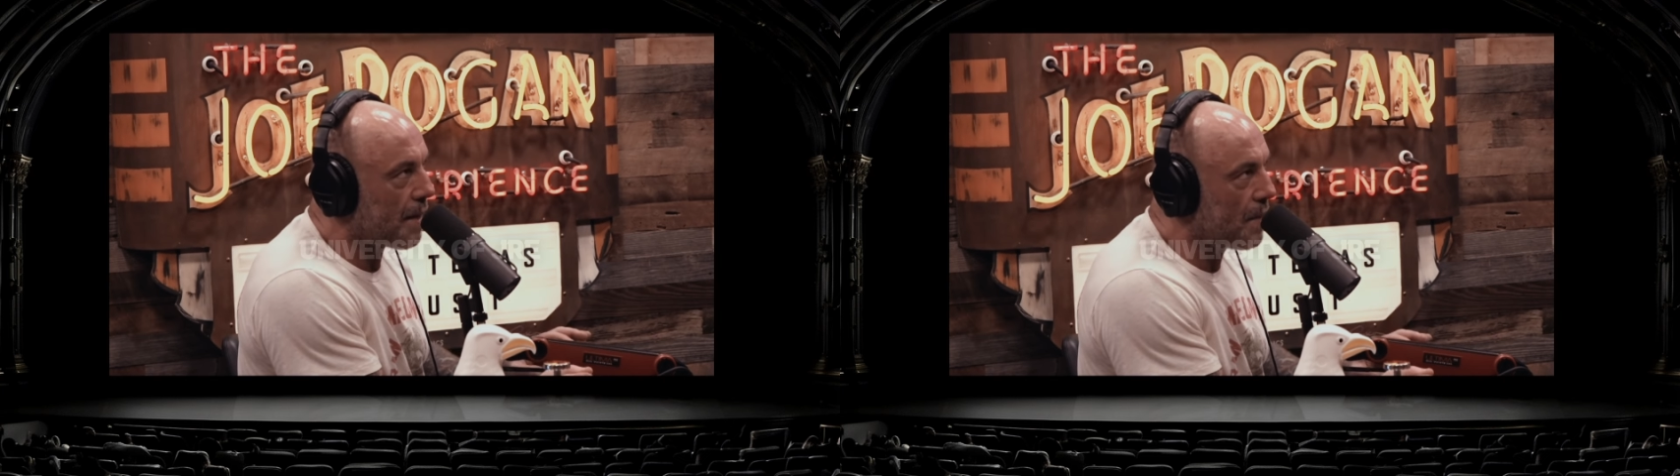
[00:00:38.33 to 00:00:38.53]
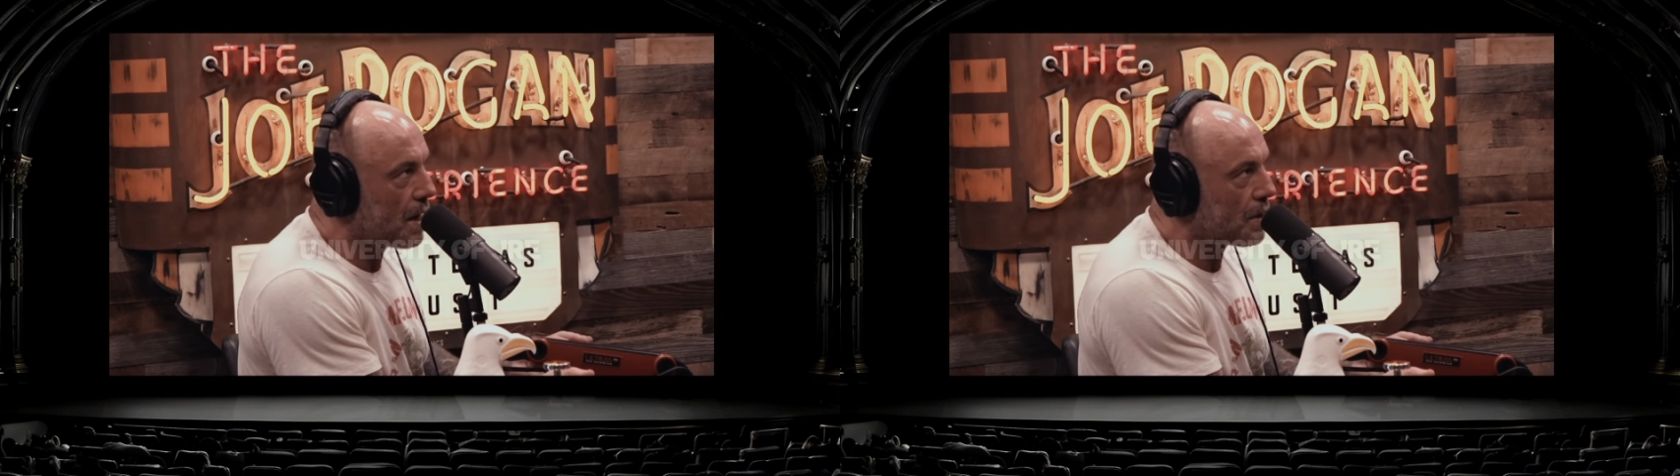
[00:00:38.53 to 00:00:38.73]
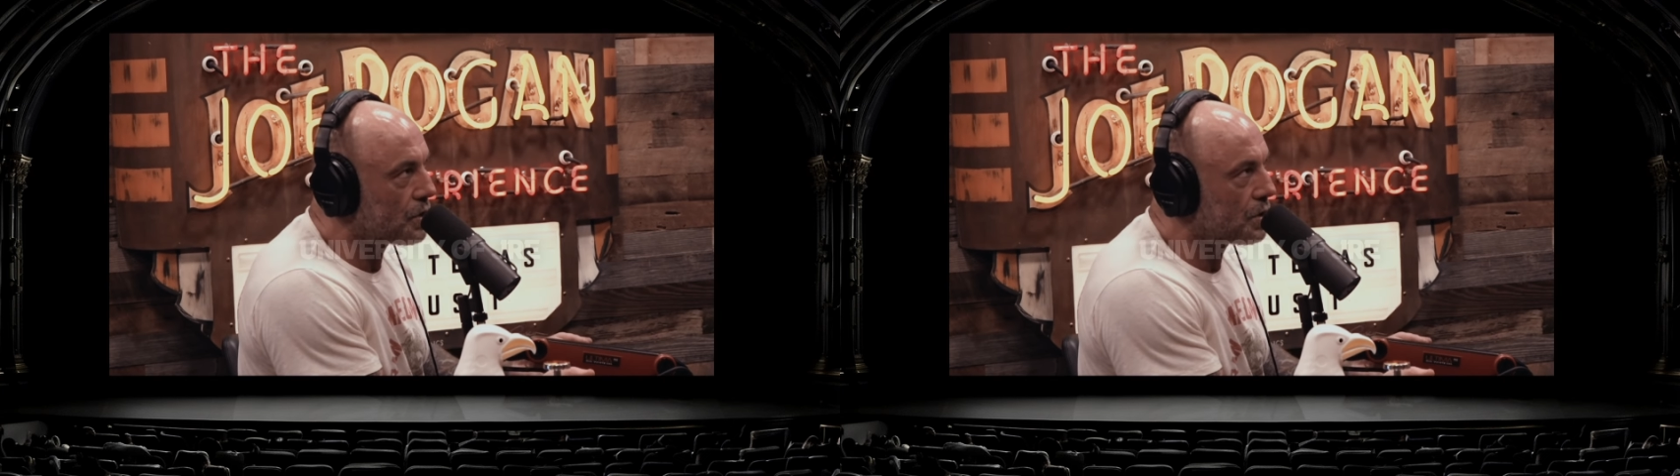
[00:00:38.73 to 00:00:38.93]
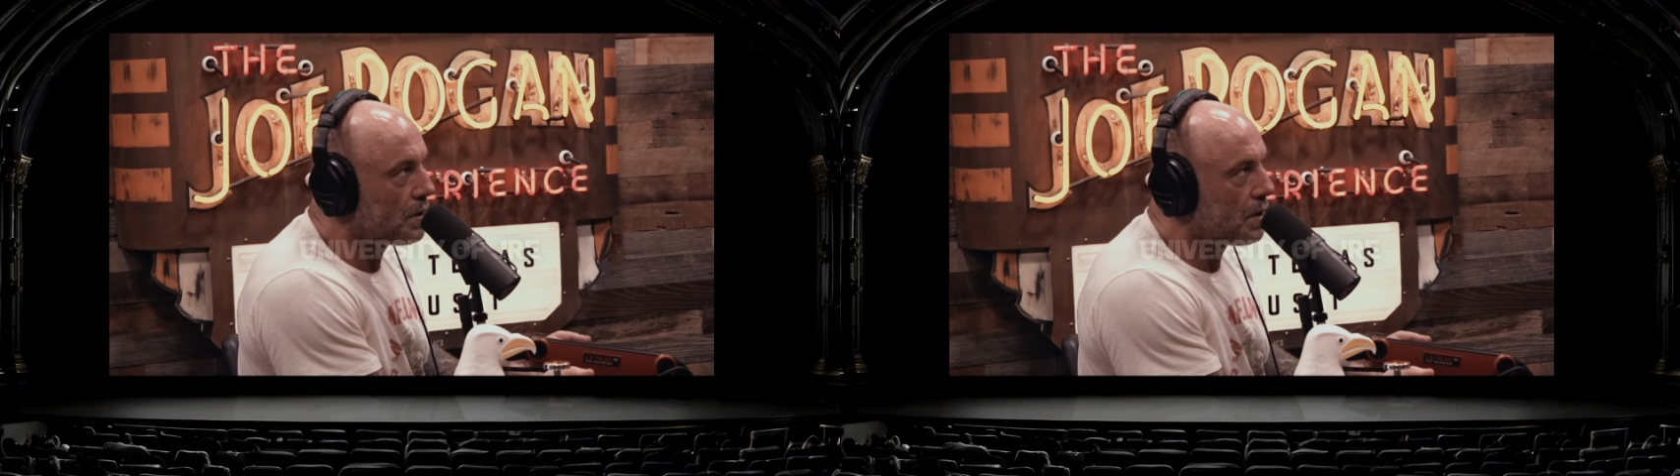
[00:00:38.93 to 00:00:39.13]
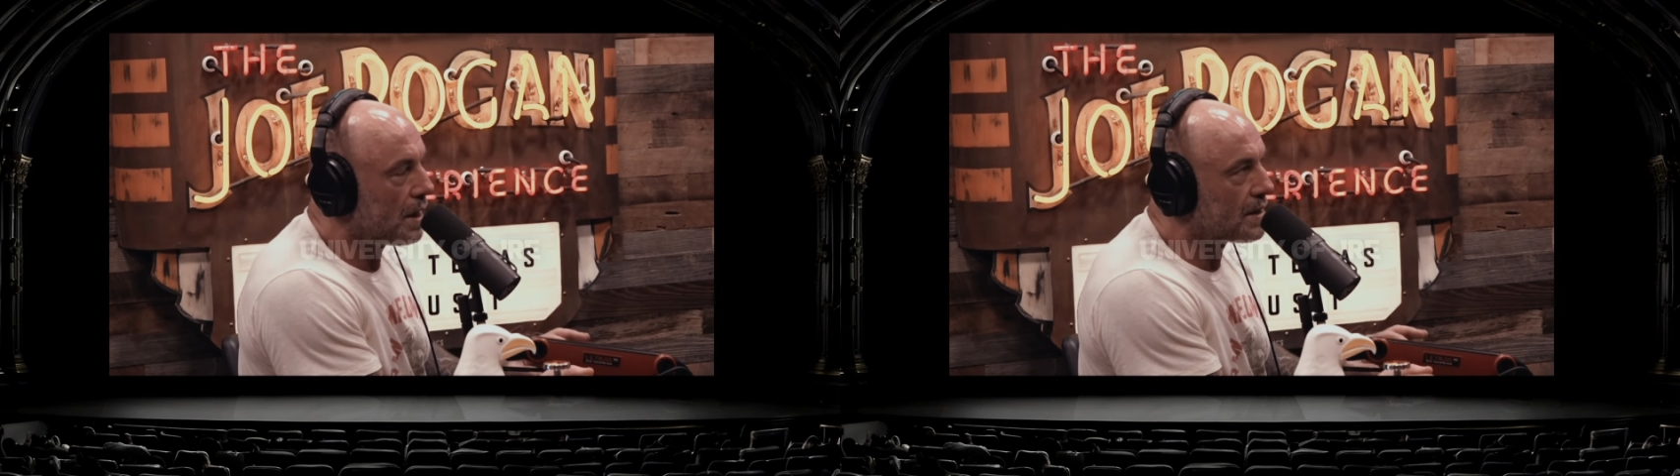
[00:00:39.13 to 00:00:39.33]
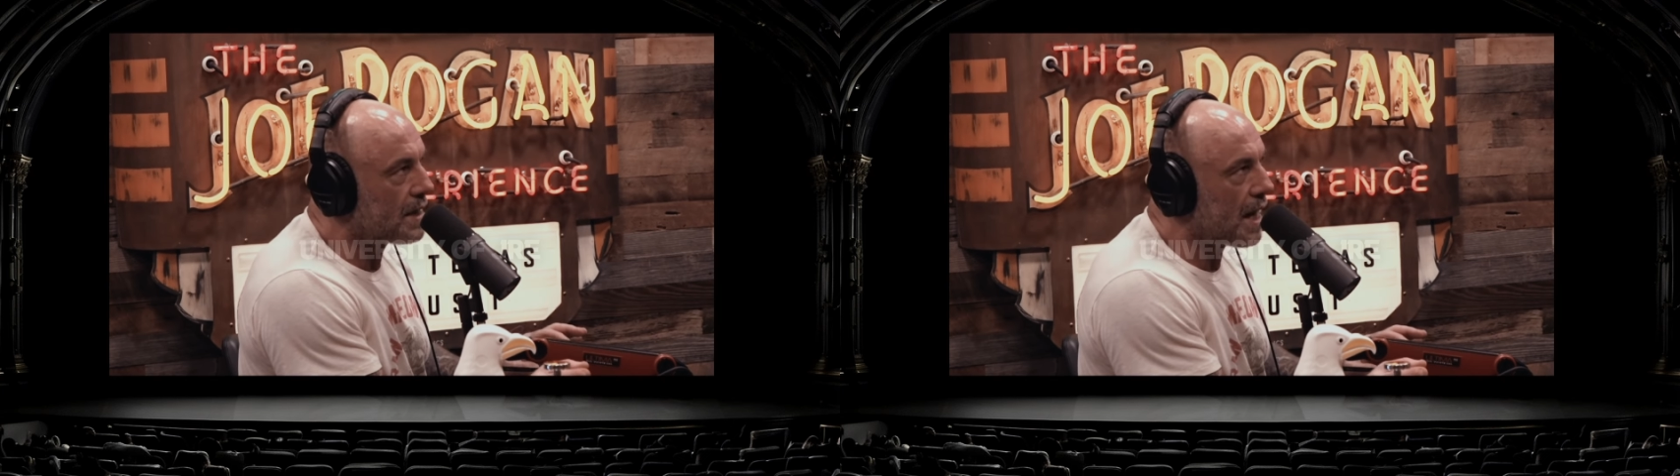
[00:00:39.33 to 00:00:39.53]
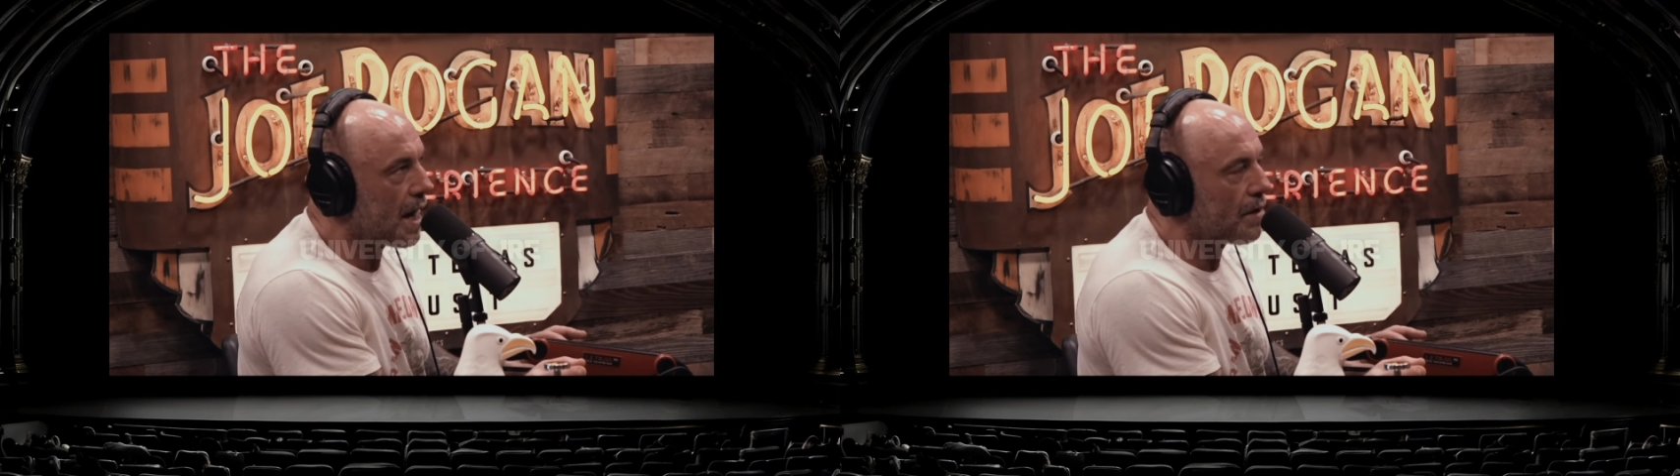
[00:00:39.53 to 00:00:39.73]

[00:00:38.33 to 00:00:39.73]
that much. It's not.